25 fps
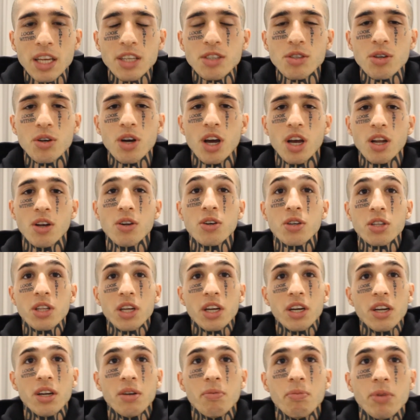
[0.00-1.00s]
So I
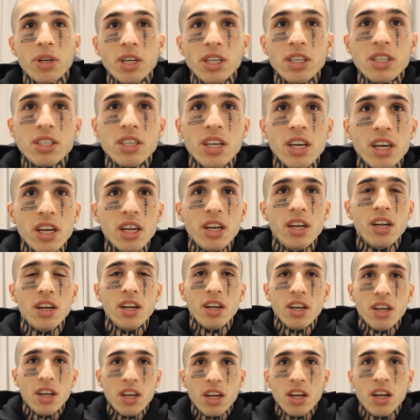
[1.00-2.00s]
looked at him and he said,
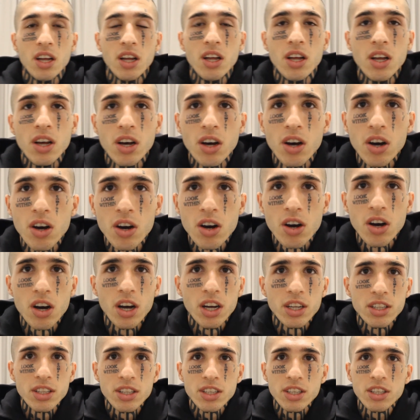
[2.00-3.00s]

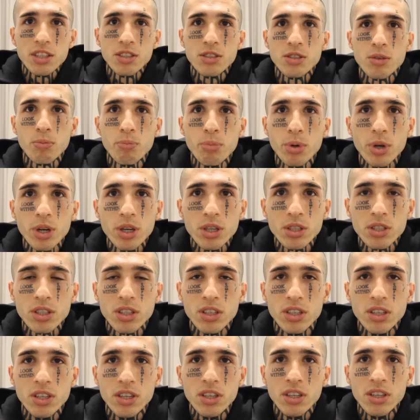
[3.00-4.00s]
oh, I think it's a
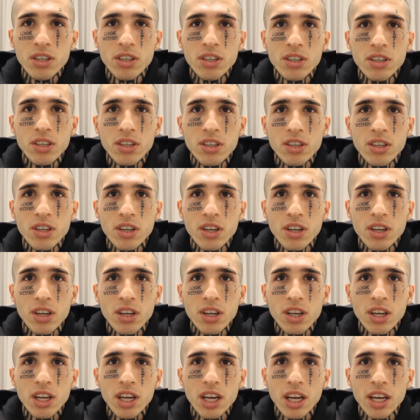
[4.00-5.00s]
person.
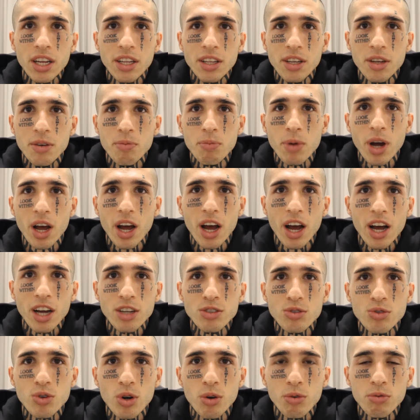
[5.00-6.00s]
And then my
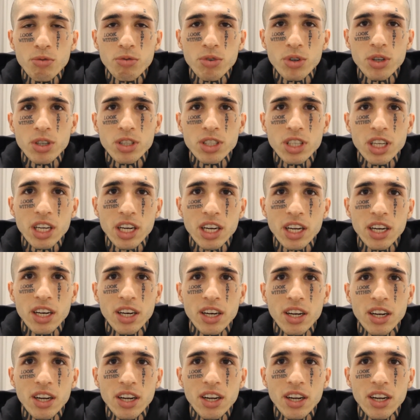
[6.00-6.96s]
heart dropped for a second.